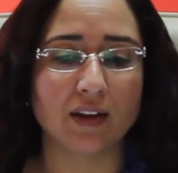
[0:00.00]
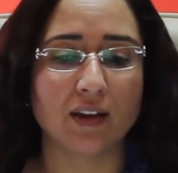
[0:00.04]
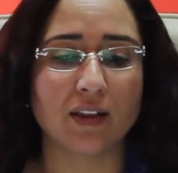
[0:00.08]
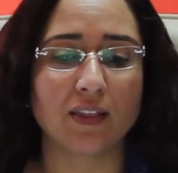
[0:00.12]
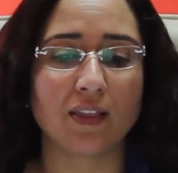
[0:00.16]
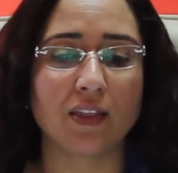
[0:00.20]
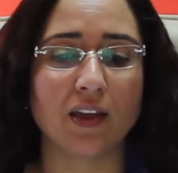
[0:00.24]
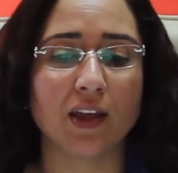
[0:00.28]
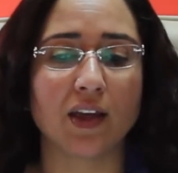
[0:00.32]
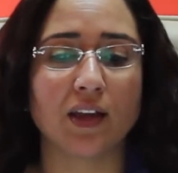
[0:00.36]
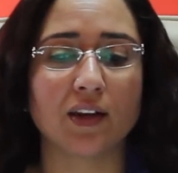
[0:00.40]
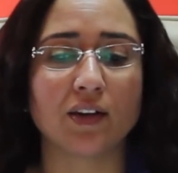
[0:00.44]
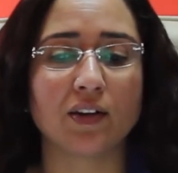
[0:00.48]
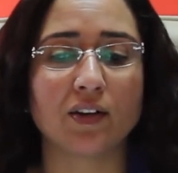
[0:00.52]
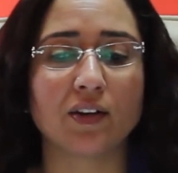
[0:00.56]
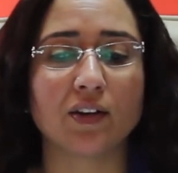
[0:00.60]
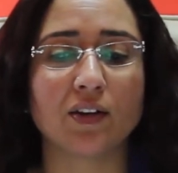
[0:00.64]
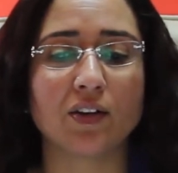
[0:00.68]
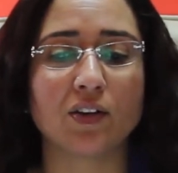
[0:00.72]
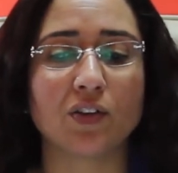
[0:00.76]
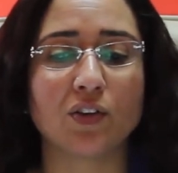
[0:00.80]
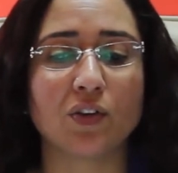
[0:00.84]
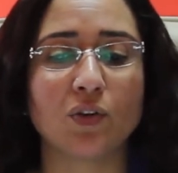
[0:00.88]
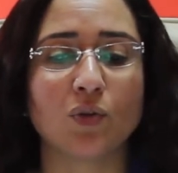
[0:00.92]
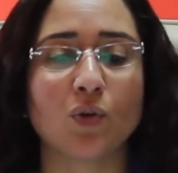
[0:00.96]

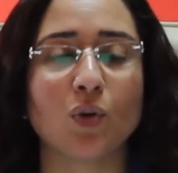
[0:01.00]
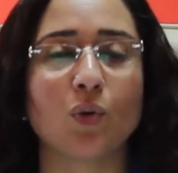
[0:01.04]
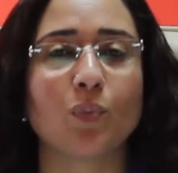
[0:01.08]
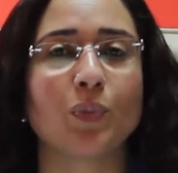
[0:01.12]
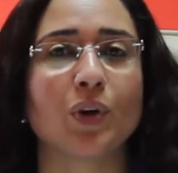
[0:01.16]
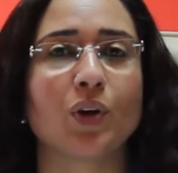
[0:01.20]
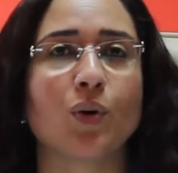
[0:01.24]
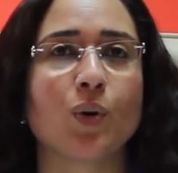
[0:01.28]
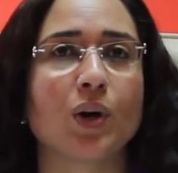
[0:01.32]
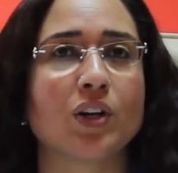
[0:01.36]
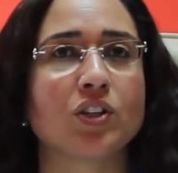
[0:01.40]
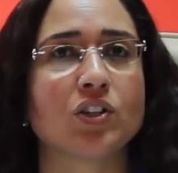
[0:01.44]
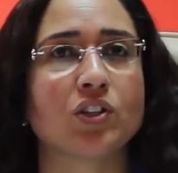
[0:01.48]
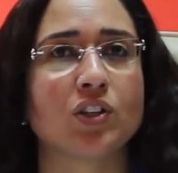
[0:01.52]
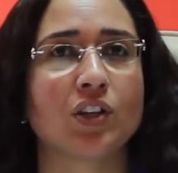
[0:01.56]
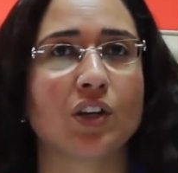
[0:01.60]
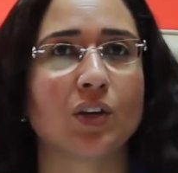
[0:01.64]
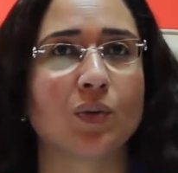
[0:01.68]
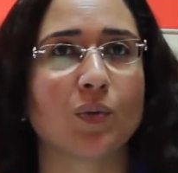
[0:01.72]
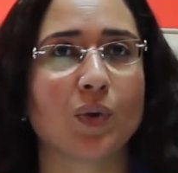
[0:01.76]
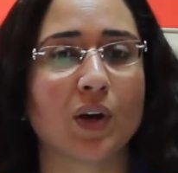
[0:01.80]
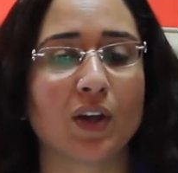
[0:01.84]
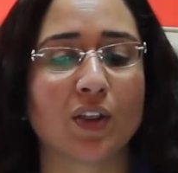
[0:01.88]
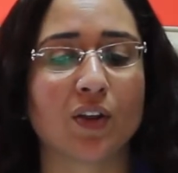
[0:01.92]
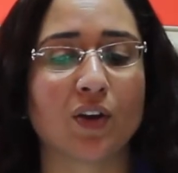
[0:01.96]
then you won't be
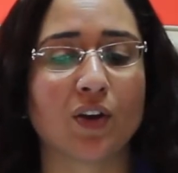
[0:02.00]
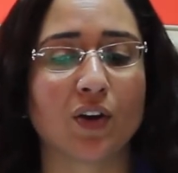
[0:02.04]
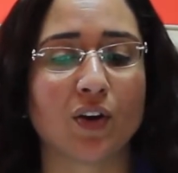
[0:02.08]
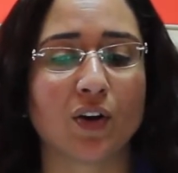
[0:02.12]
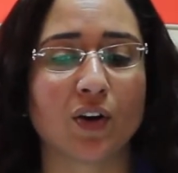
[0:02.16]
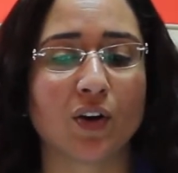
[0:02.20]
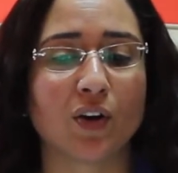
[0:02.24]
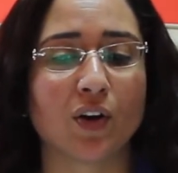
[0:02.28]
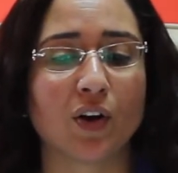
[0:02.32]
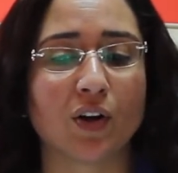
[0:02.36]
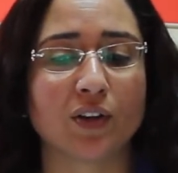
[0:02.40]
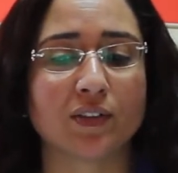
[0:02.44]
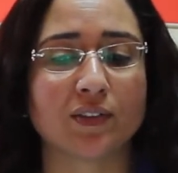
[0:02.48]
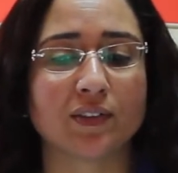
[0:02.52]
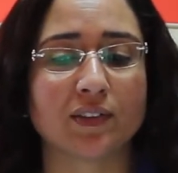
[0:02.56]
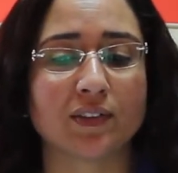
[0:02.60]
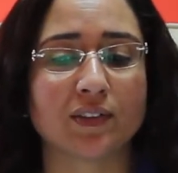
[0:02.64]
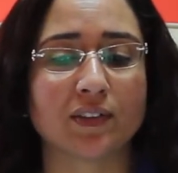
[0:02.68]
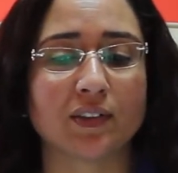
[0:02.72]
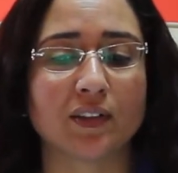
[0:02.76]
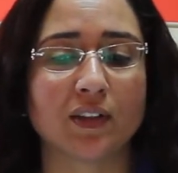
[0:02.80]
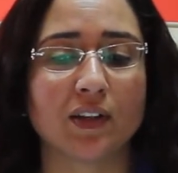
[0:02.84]
questioning whether or not